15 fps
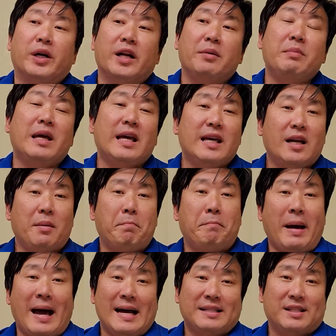him in a
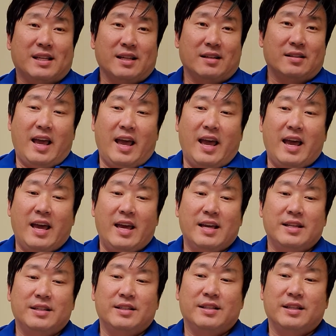basket
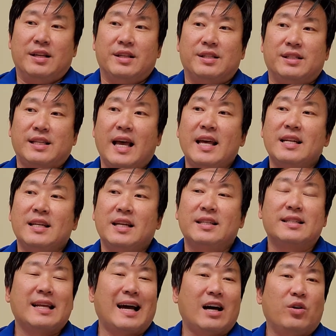and send it
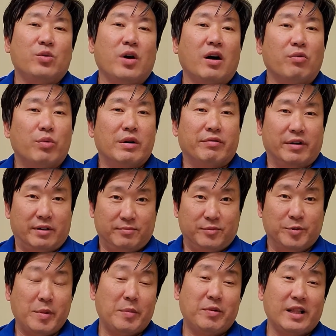down a river.
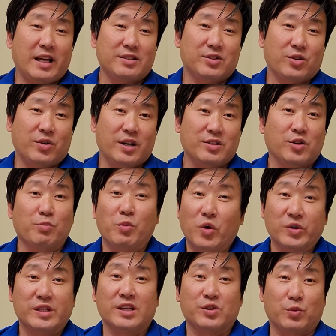Remember that story? So
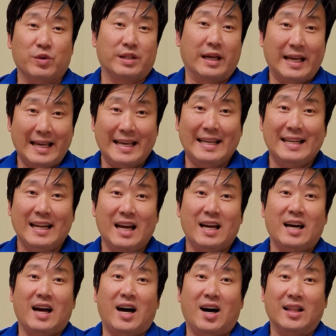Moses was in
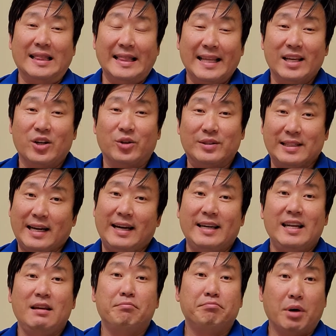a little
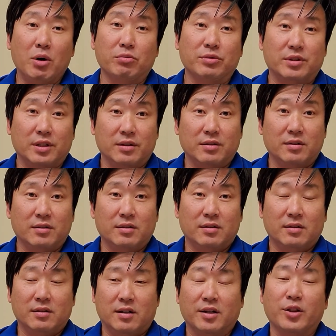tiny boat
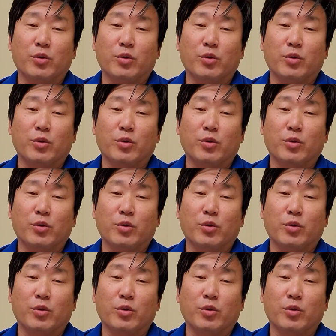on the